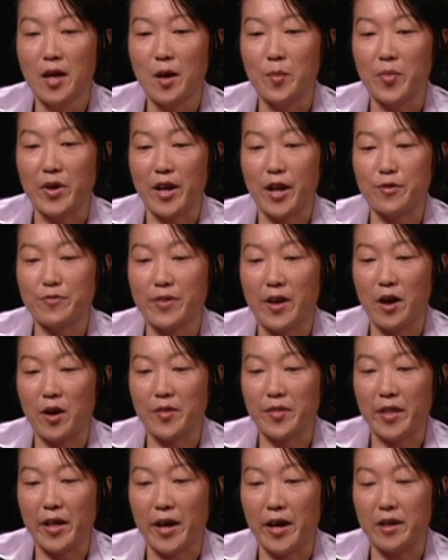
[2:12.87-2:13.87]
But I
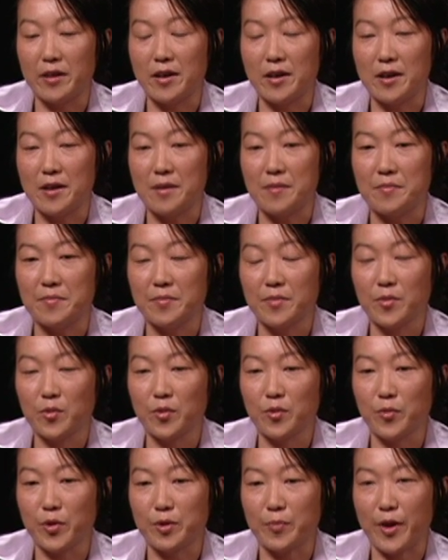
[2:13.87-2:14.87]
found that
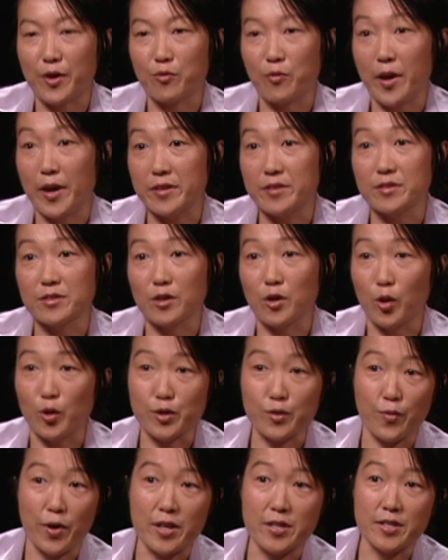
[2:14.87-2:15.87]
with my friends, the
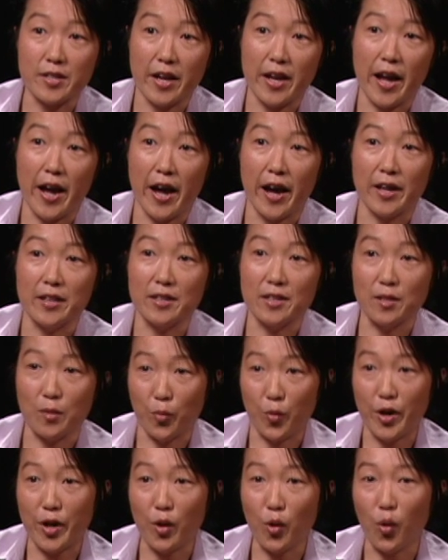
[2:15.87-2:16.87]
close friends that I had in the
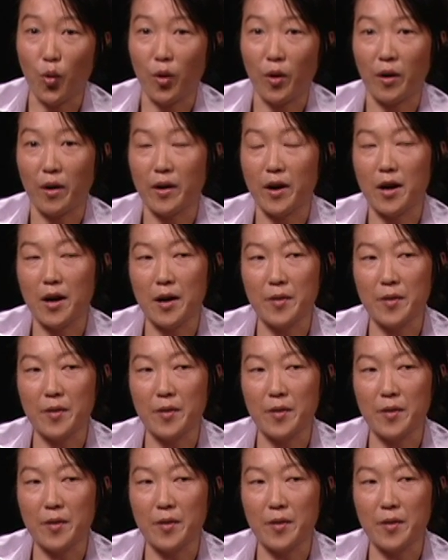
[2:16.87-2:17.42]
Marine Corps,